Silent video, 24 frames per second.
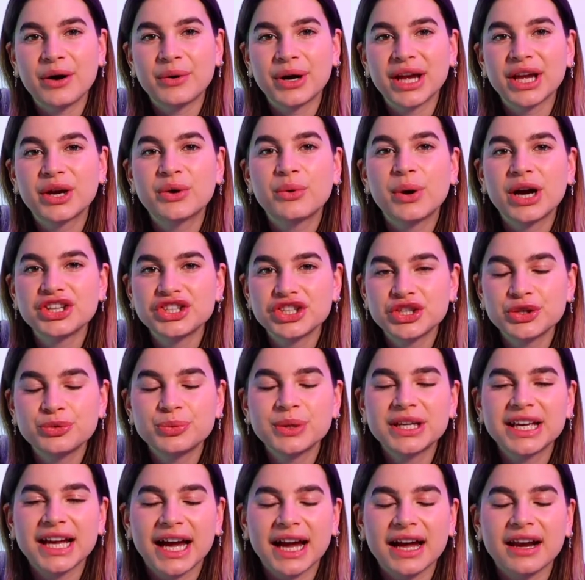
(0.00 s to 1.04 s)
a
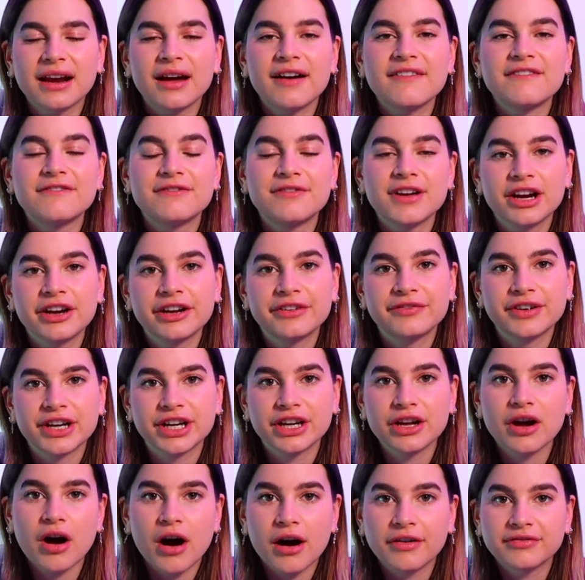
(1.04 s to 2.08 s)
question we get
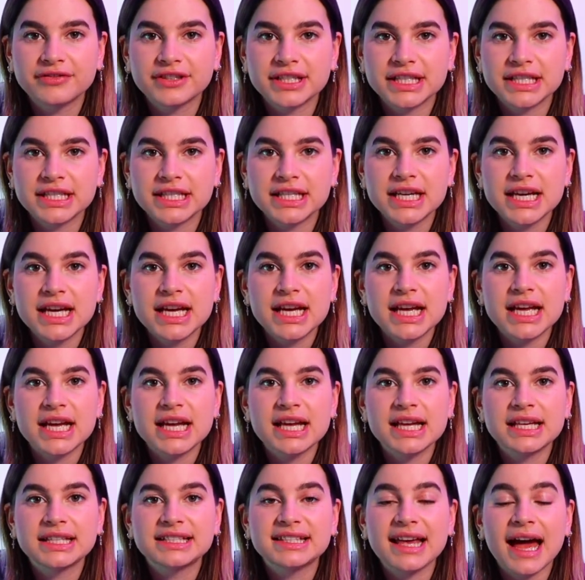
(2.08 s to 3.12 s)
very often
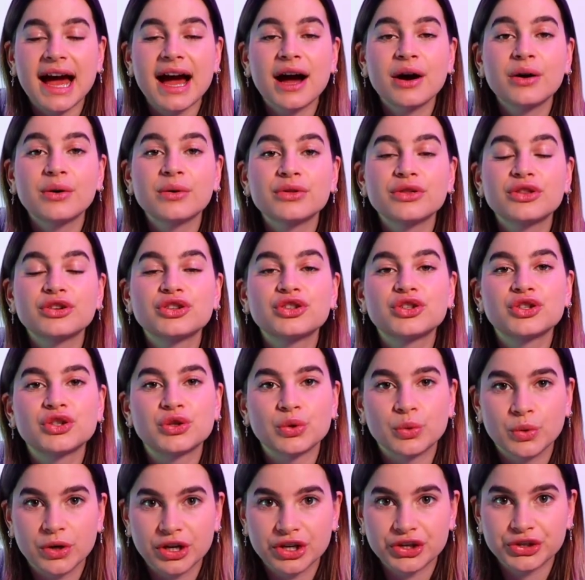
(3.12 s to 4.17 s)
is how the
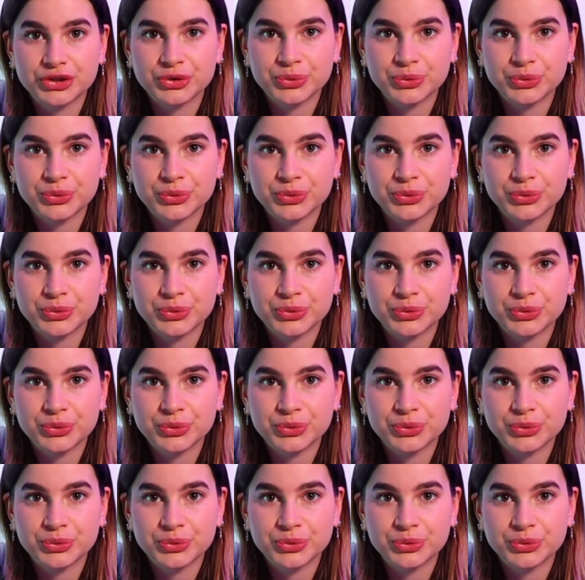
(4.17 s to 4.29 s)
storage